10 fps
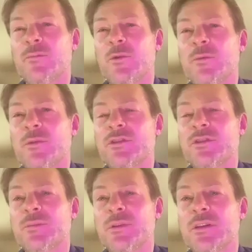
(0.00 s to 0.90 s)
at the moment,
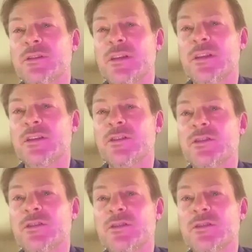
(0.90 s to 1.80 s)
just because I think
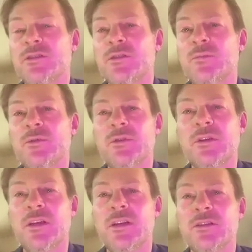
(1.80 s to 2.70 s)
she's
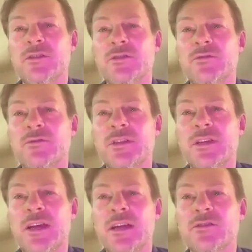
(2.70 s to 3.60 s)
communicating just through
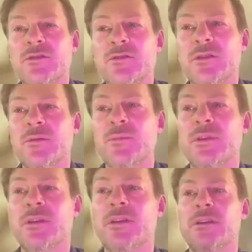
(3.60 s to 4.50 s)
text or
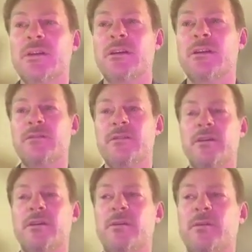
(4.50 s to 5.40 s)
something, and
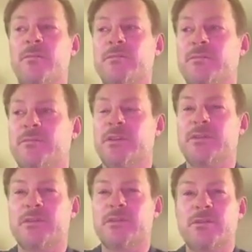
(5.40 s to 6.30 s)

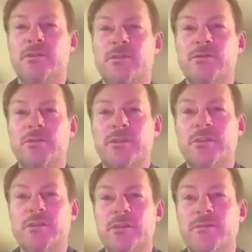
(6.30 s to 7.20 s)
because of the
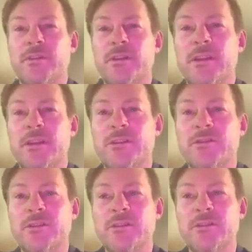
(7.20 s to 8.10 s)
surgeries and stuff like that,
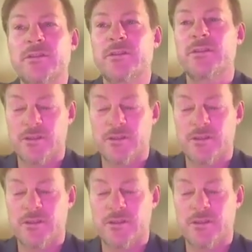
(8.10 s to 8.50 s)
she's